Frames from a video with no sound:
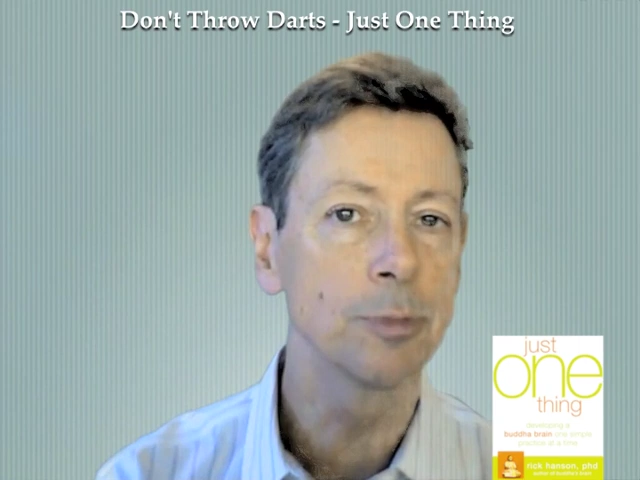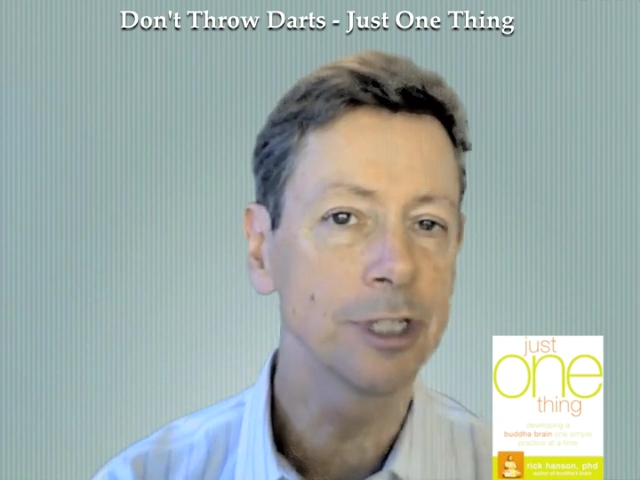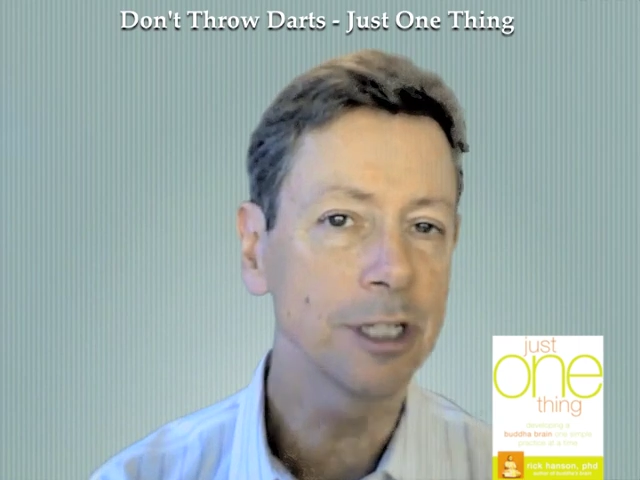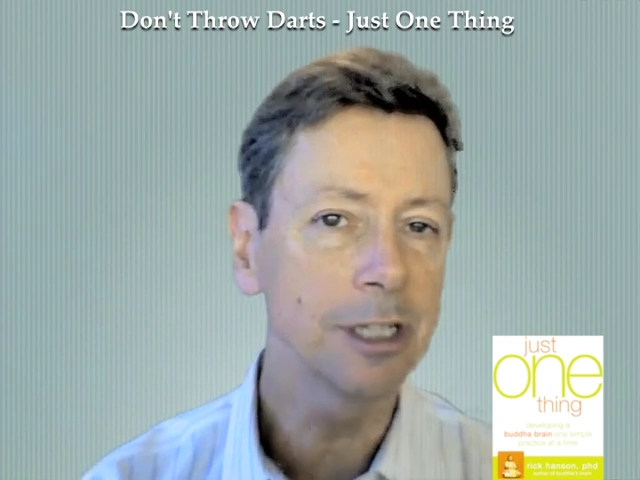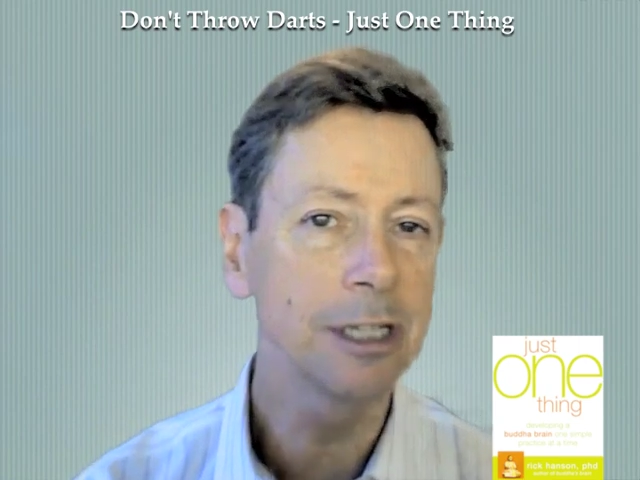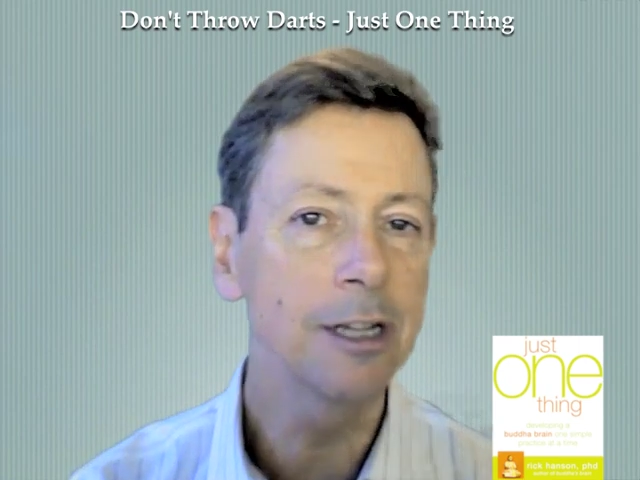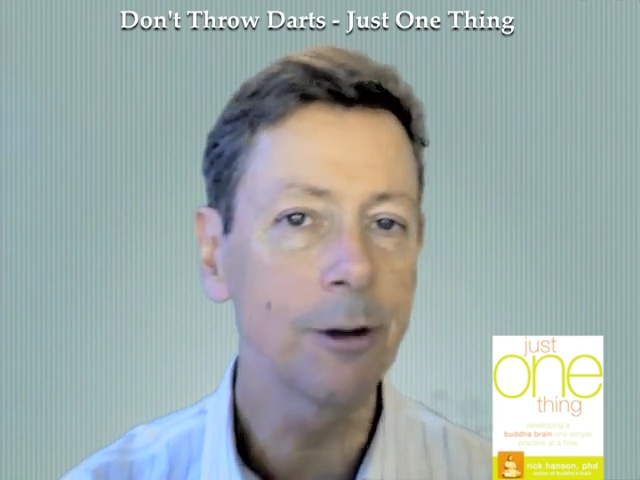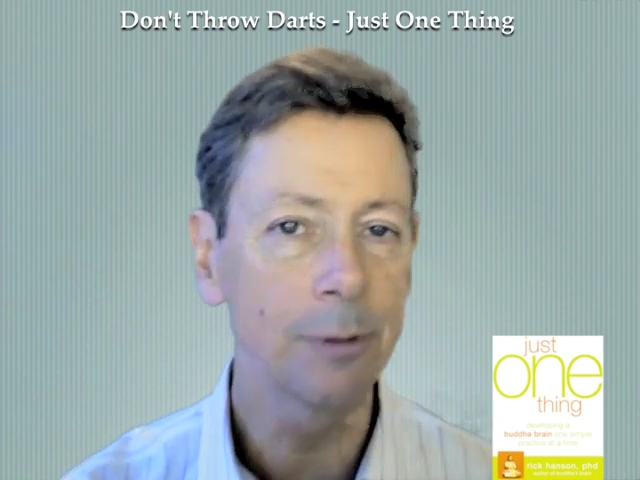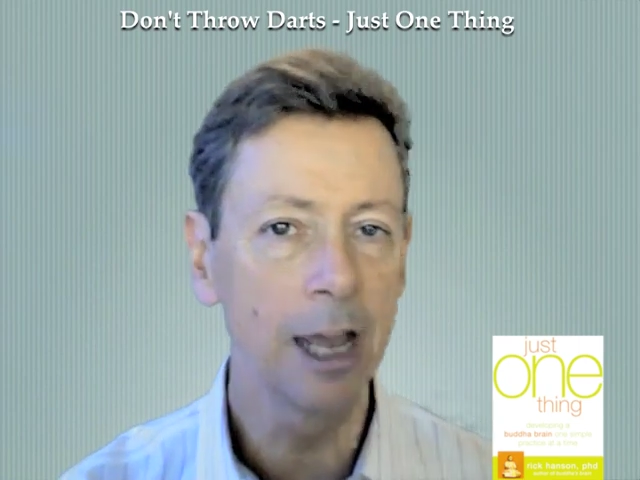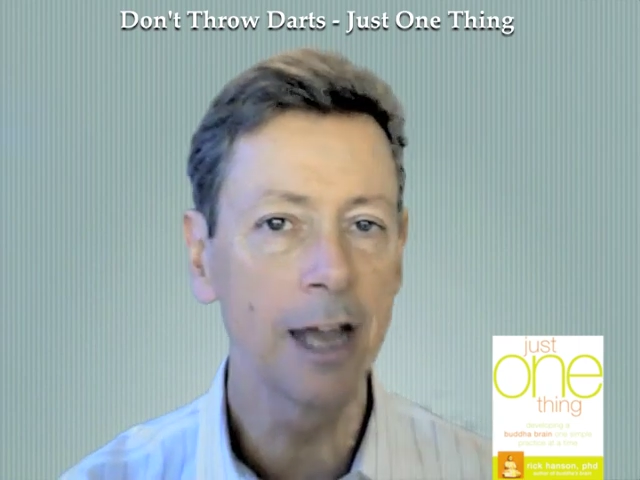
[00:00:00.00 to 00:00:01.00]
particularly not
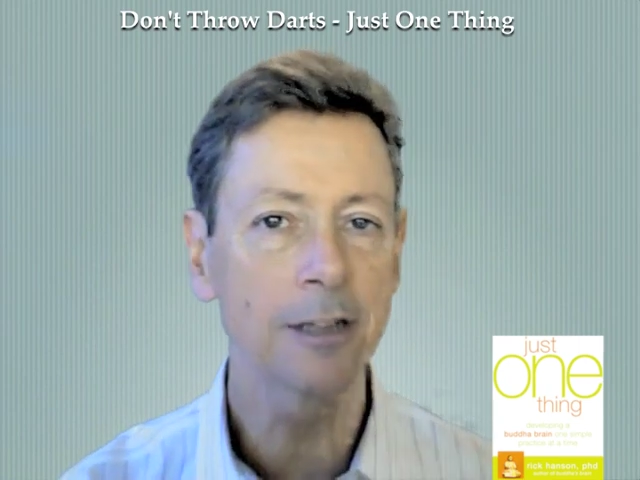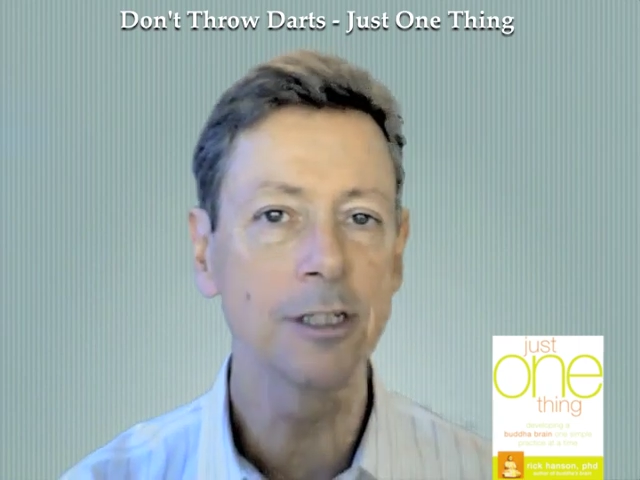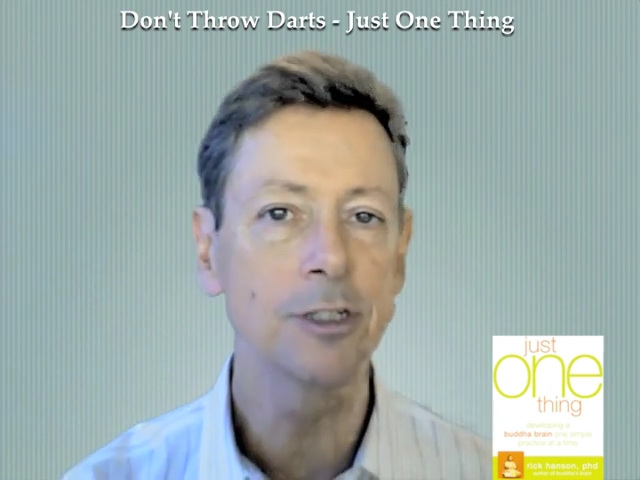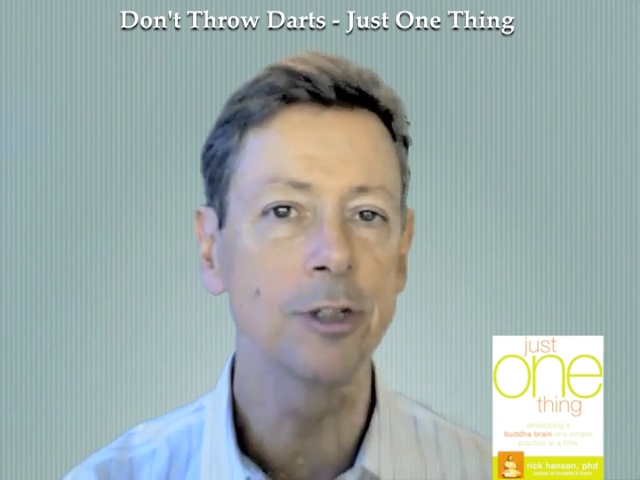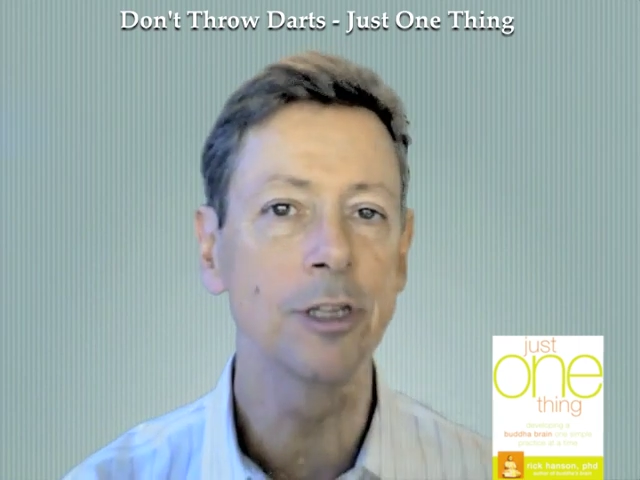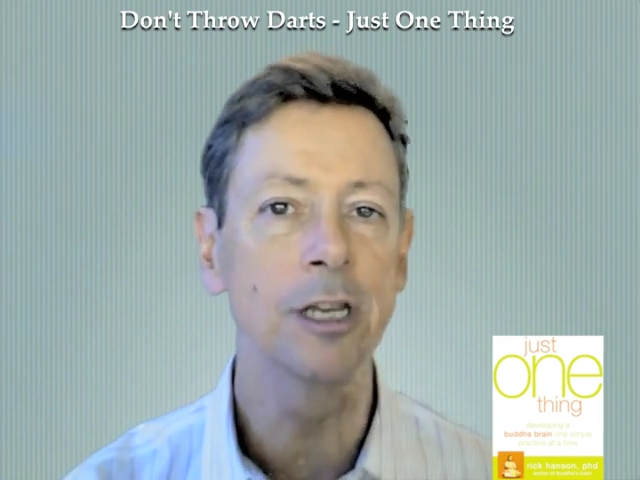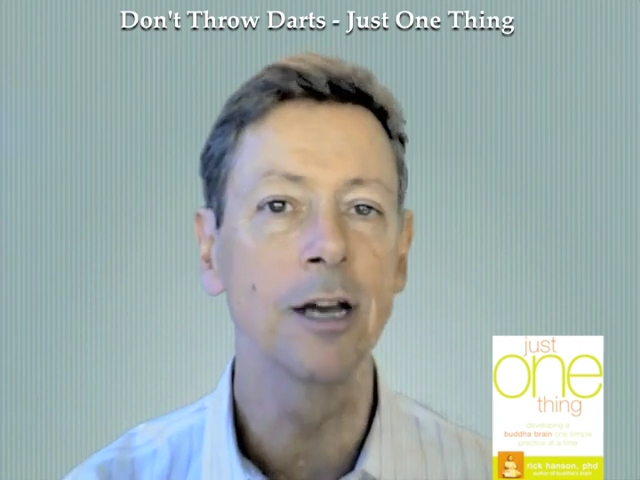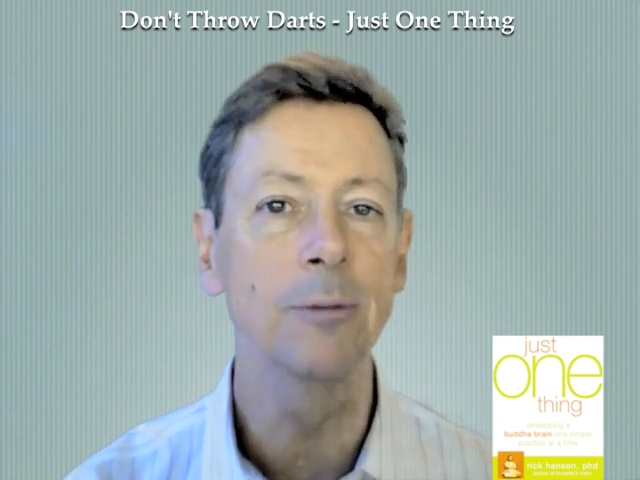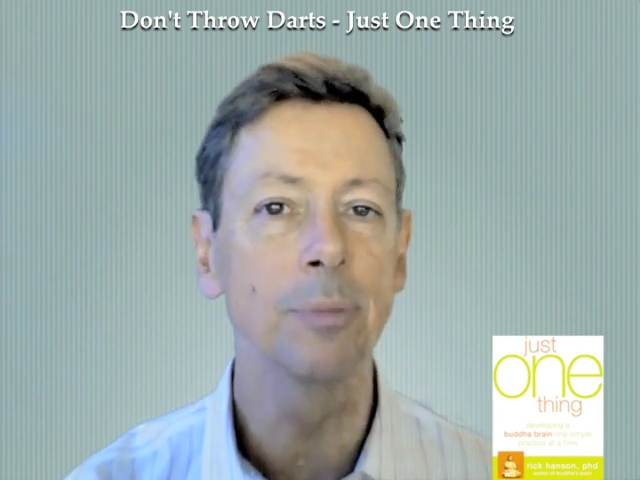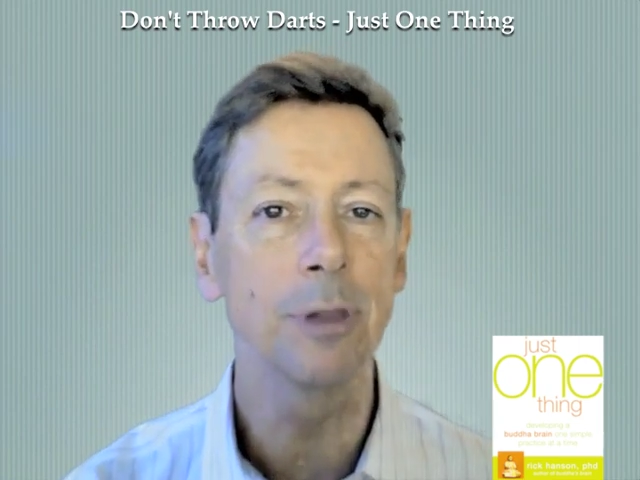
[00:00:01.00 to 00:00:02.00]
reacting to the
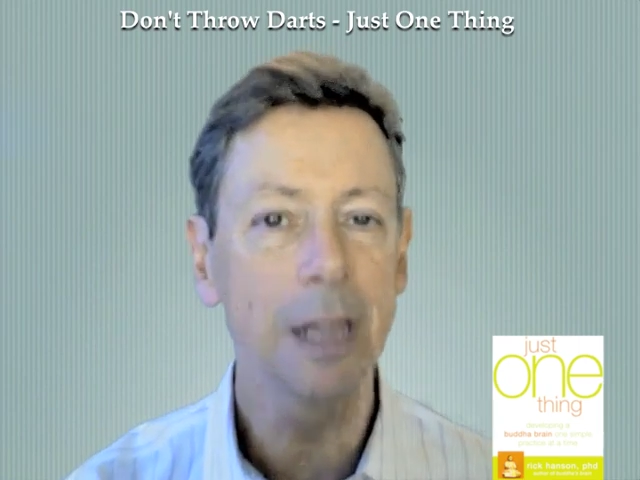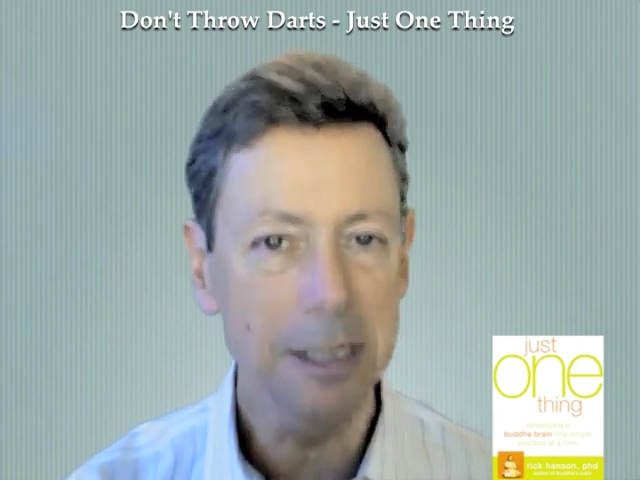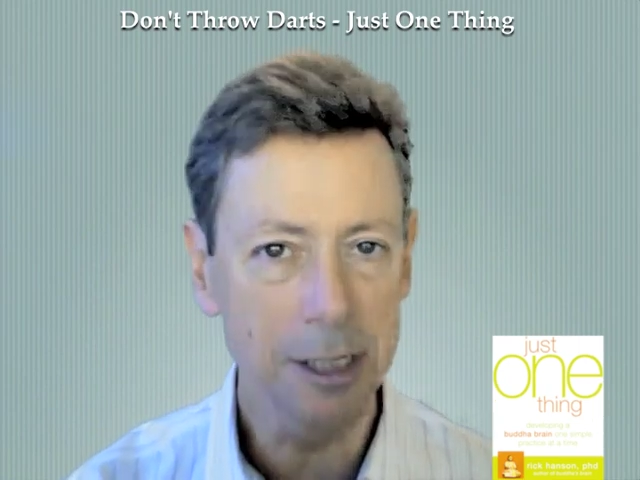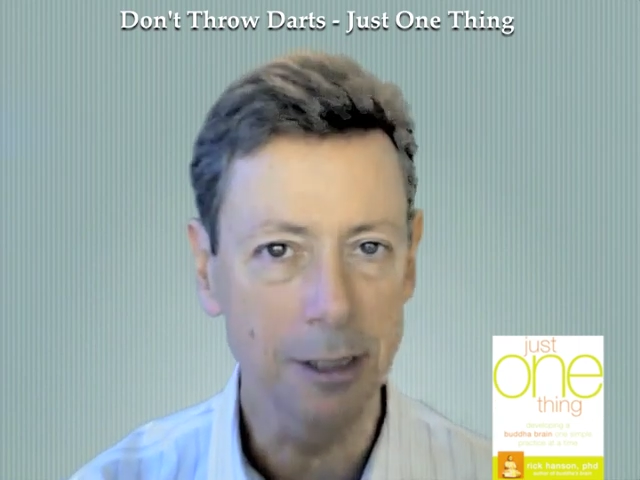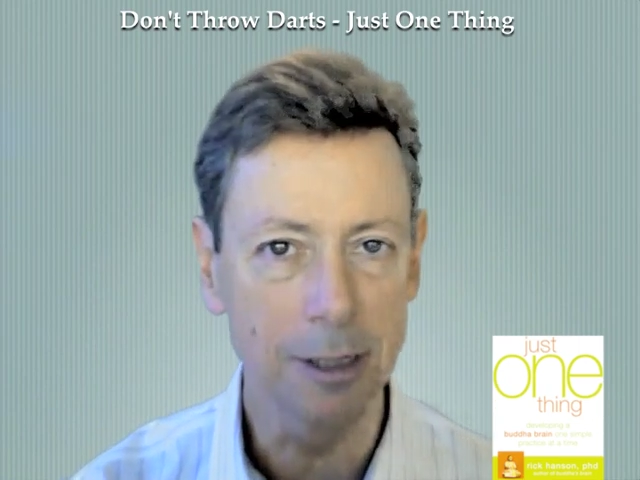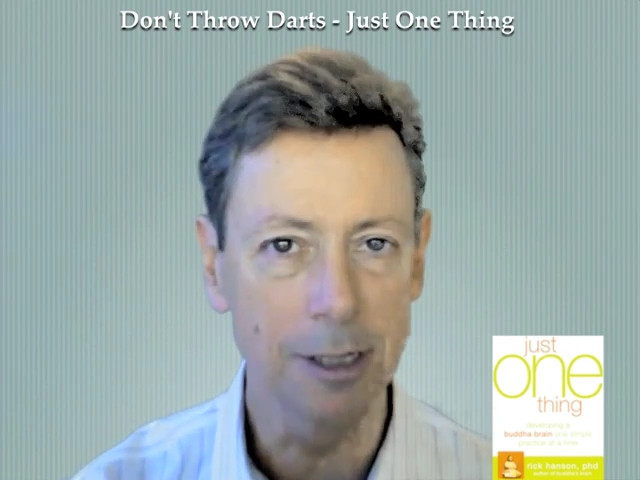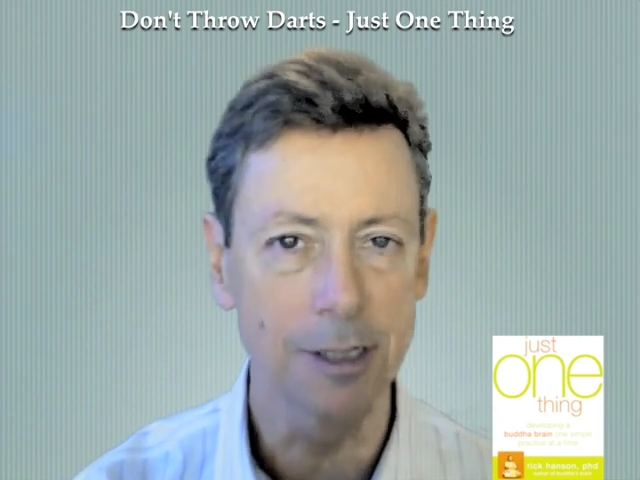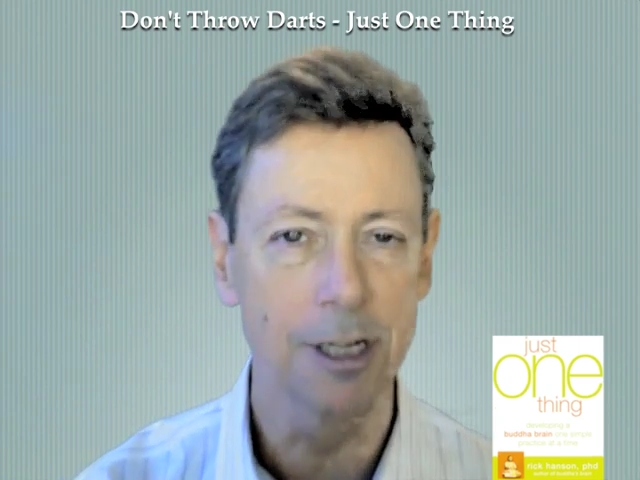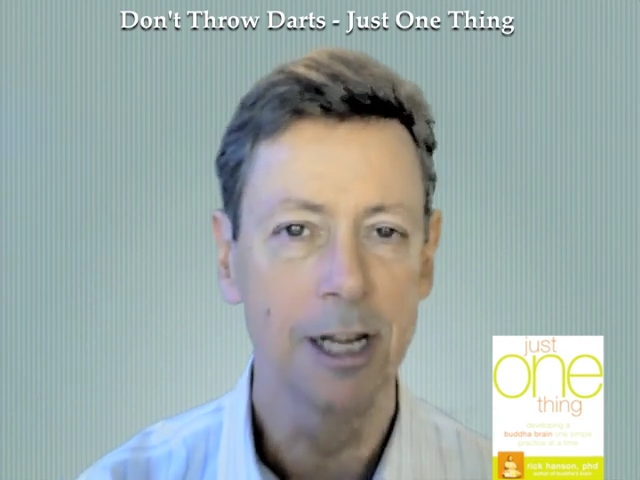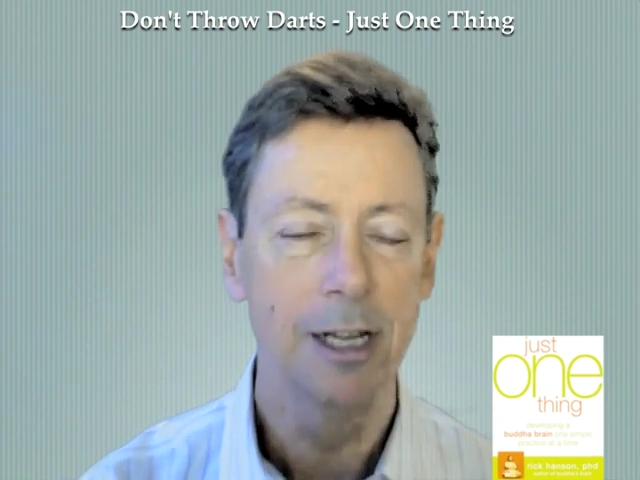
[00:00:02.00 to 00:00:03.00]
unpleasantness